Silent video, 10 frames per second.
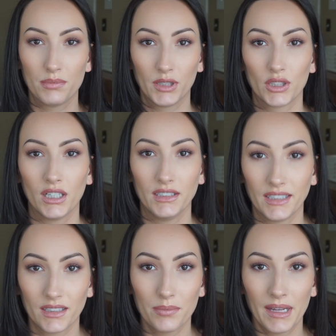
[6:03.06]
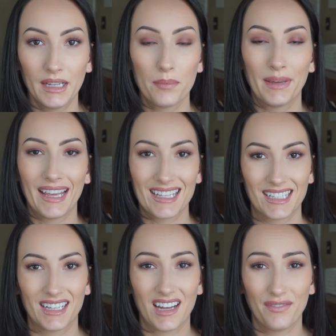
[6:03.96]
blur a little bit, but is
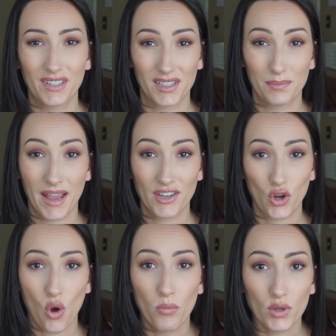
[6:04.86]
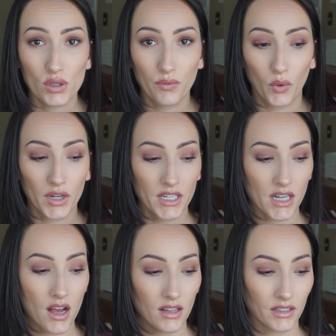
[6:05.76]
it enough to spend almost
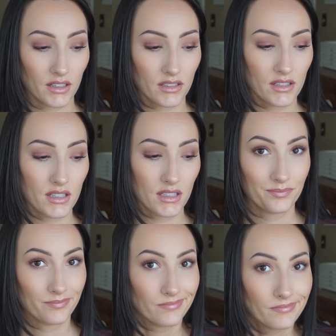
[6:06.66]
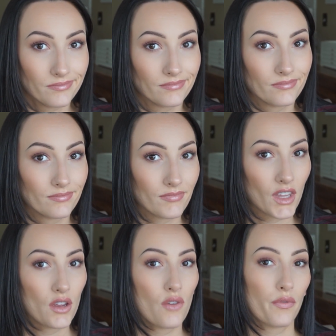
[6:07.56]
$40
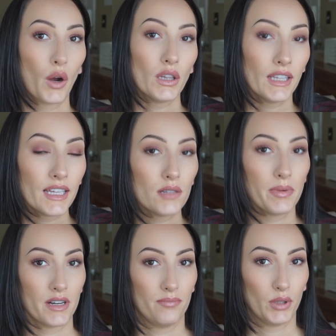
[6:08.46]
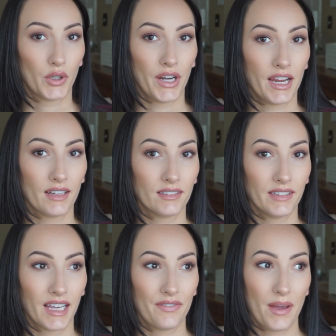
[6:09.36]
for a little bit of blurring?
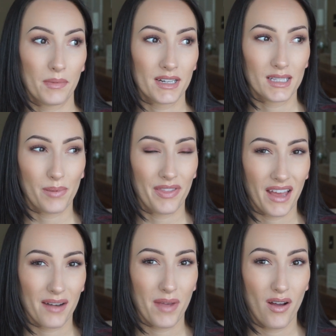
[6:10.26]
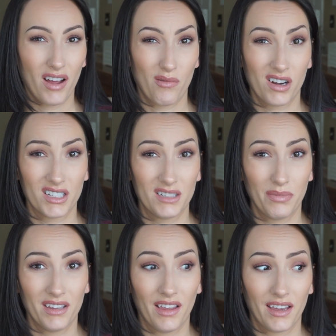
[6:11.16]
Like, if I'm going to spend that amount, I want it to
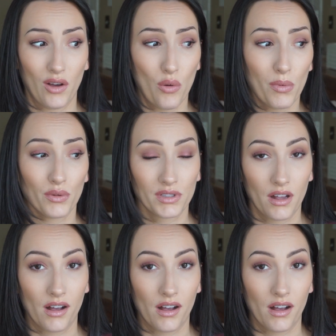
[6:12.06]
be like almost